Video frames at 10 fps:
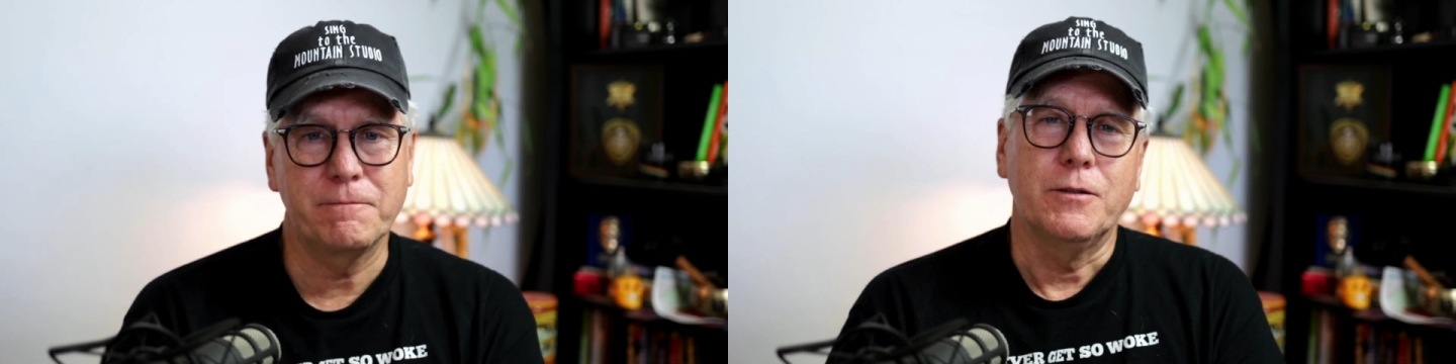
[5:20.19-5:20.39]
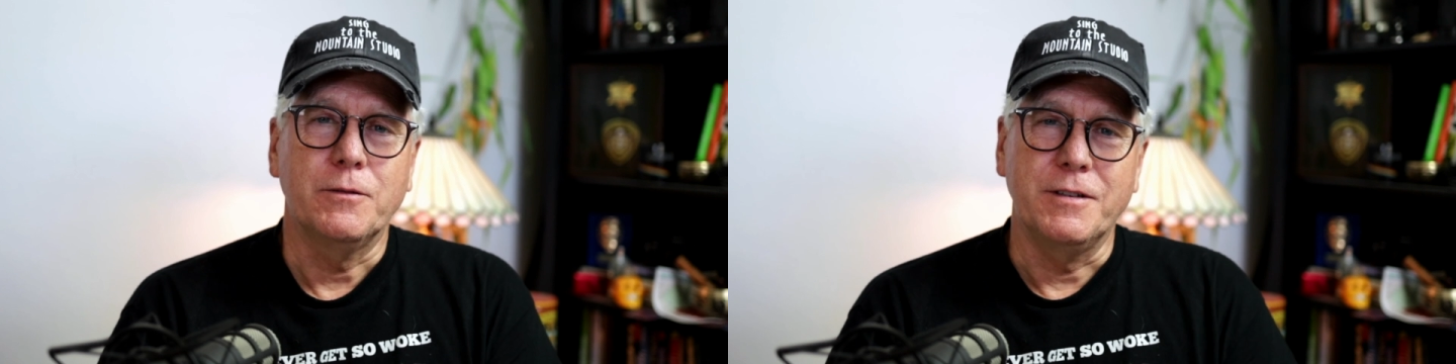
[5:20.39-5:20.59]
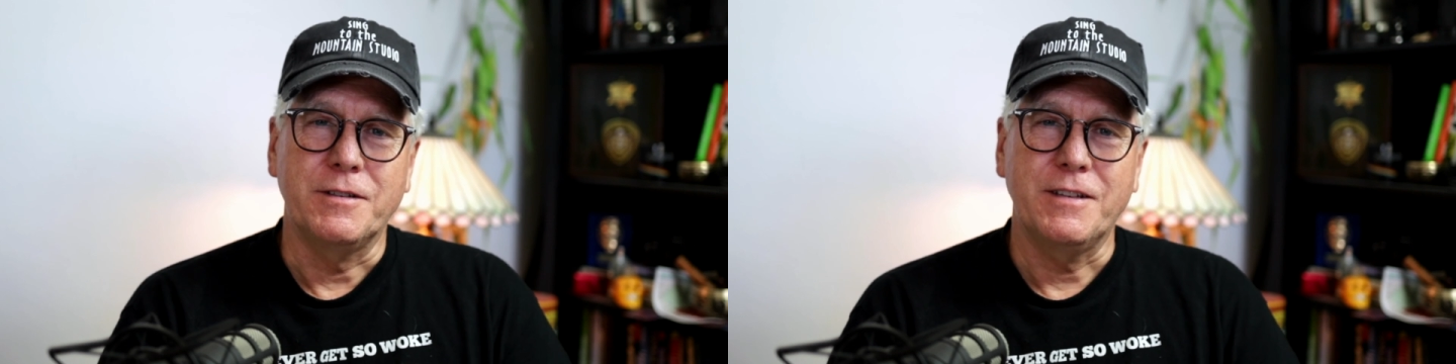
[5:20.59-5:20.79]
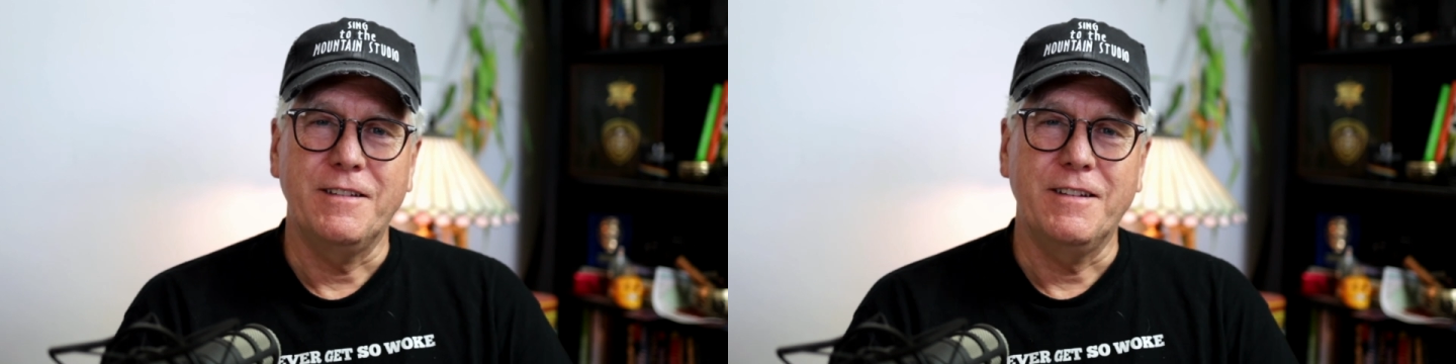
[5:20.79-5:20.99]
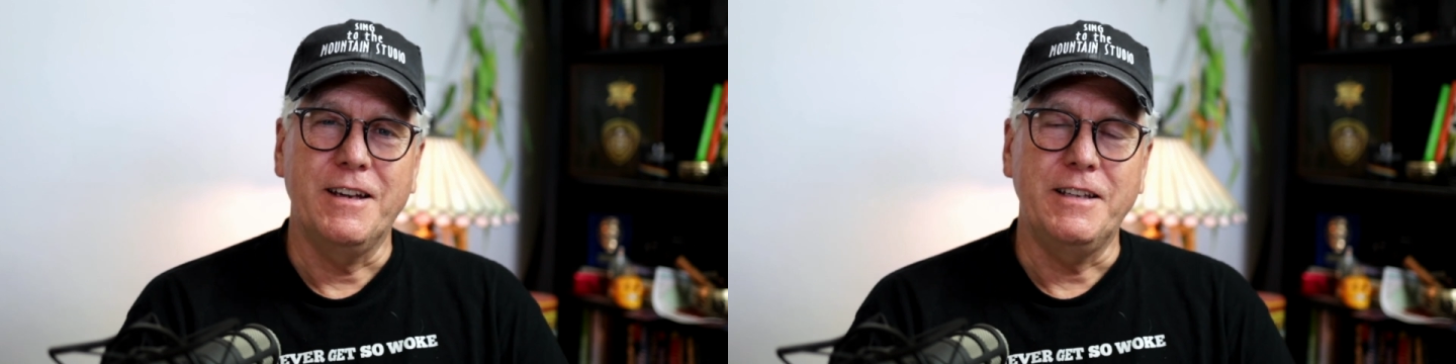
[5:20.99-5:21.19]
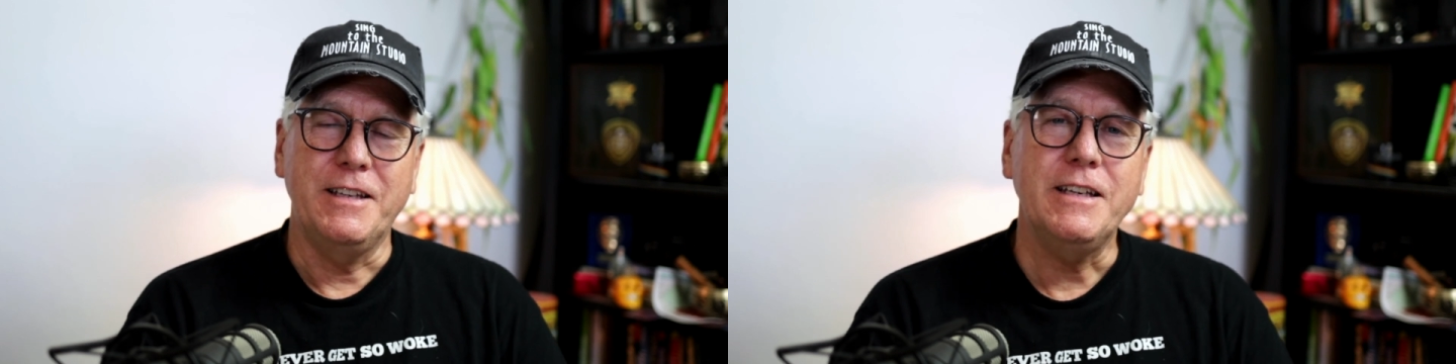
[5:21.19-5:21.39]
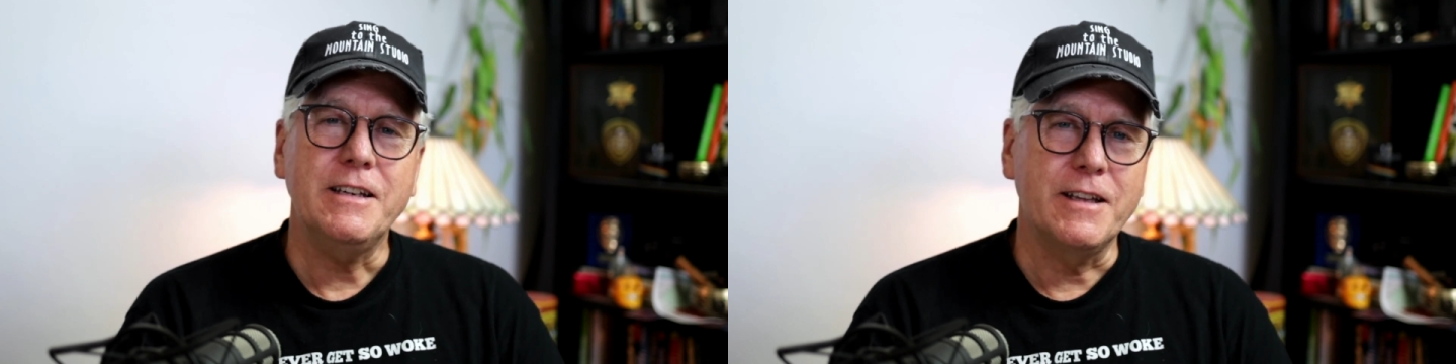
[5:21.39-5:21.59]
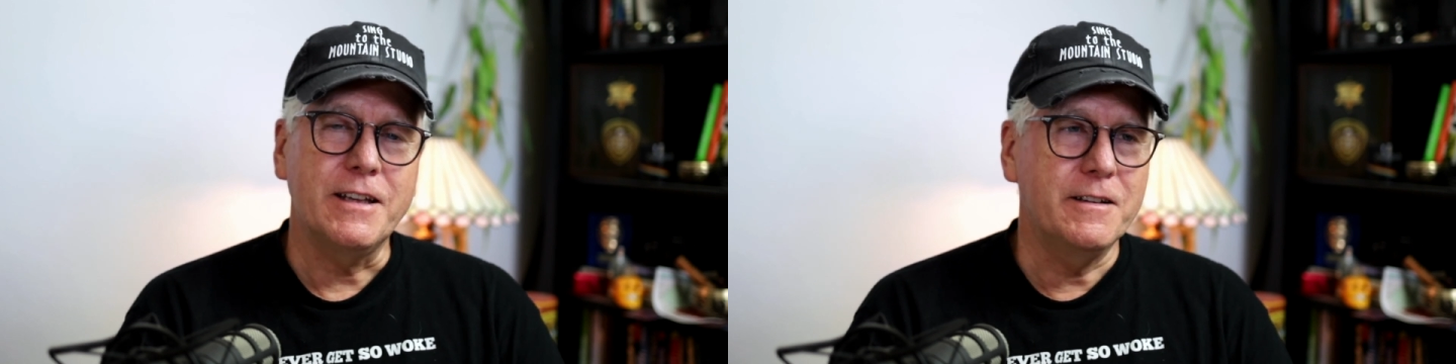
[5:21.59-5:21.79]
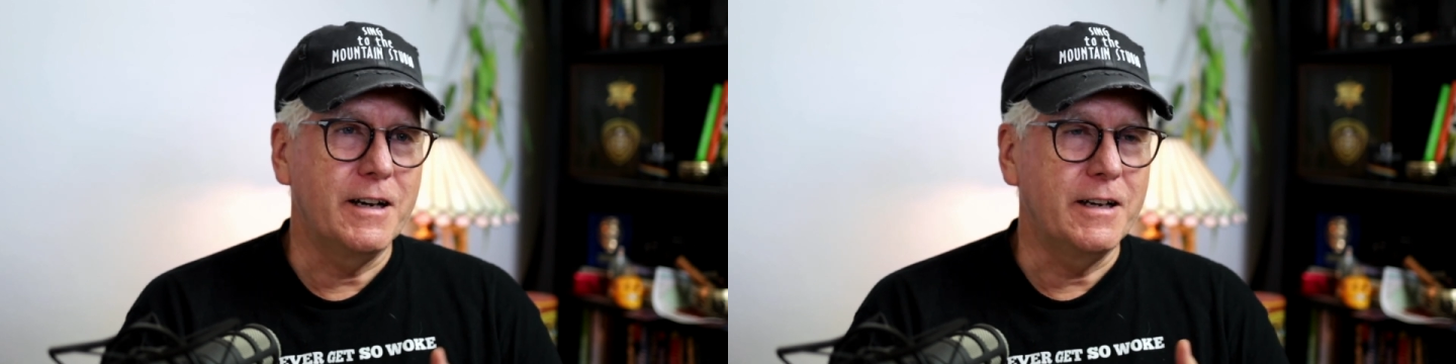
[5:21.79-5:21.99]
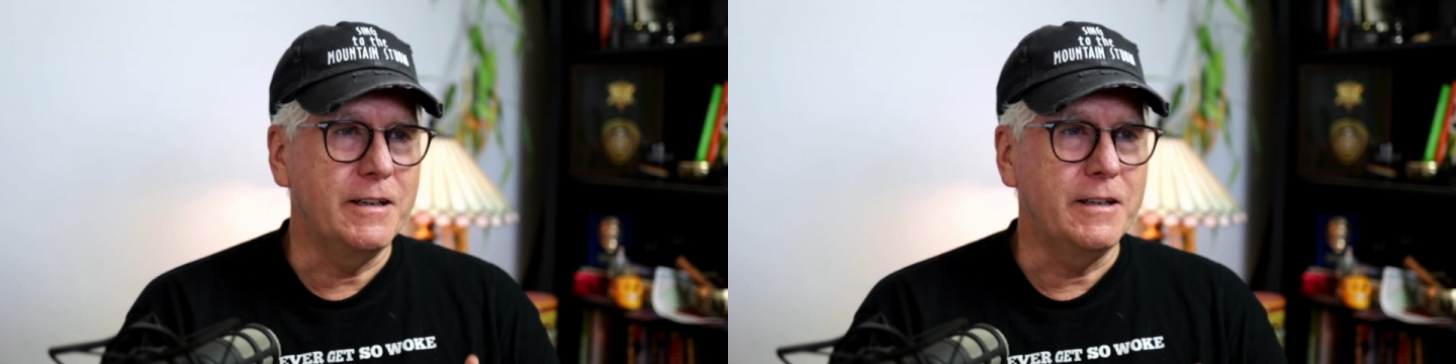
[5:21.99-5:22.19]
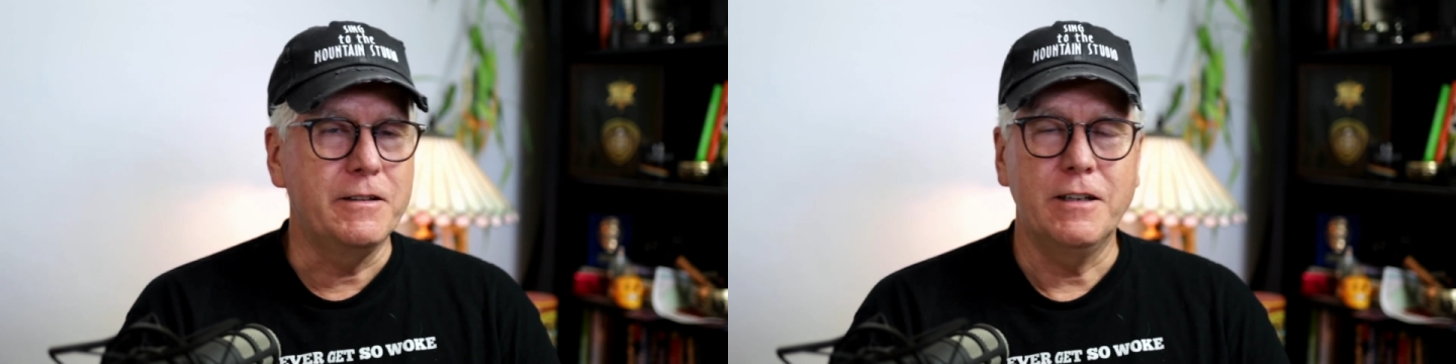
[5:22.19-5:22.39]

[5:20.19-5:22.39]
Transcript: So this idea that I